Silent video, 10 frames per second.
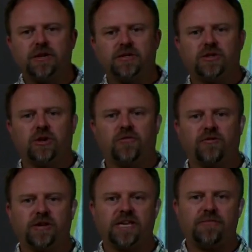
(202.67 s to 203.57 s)
So,
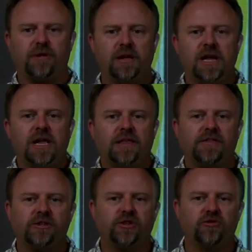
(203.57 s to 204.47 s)
for example, that
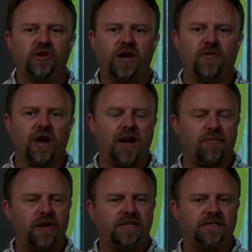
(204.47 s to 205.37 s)
the screwdriver
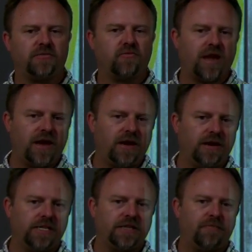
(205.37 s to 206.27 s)
operates in the rain
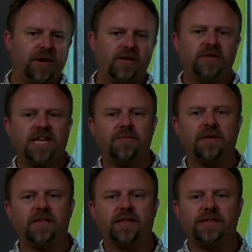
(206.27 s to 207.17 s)
is a better
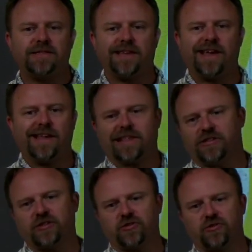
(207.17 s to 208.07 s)
statement than saying that
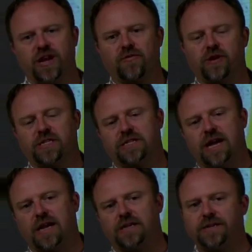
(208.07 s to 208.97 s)
the screwdriver is
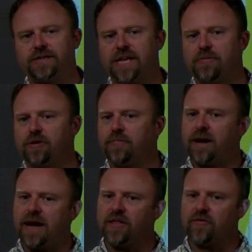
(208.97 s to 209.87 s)
not disabled
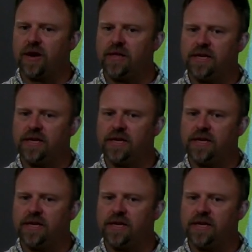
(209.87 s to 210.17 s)
by the rain.